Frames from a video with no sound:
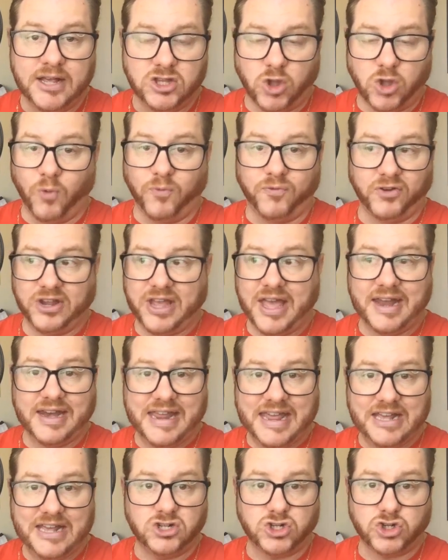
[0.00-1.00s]
Don't forget
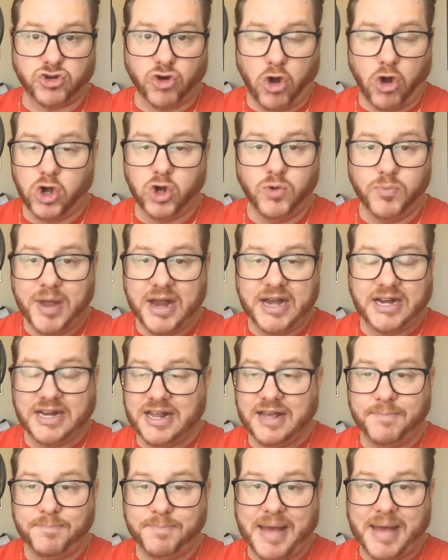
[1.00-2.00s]
Ian Strong, who made an
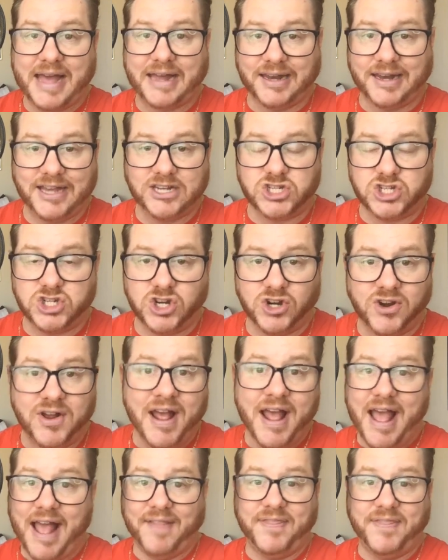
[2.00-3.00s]
impact last year.
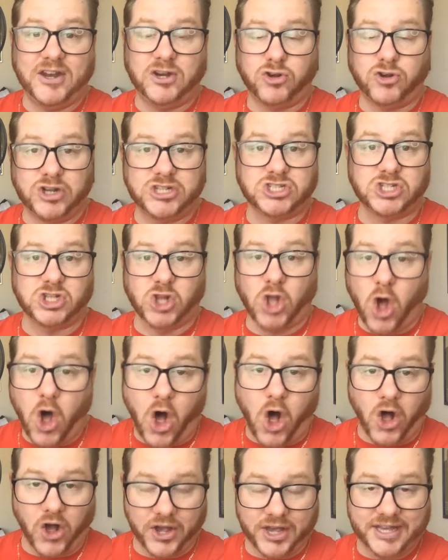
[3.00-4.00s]
And then Chris
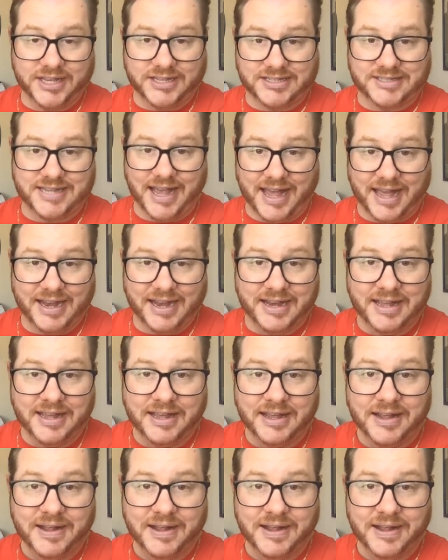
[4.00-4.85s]
Long, he said.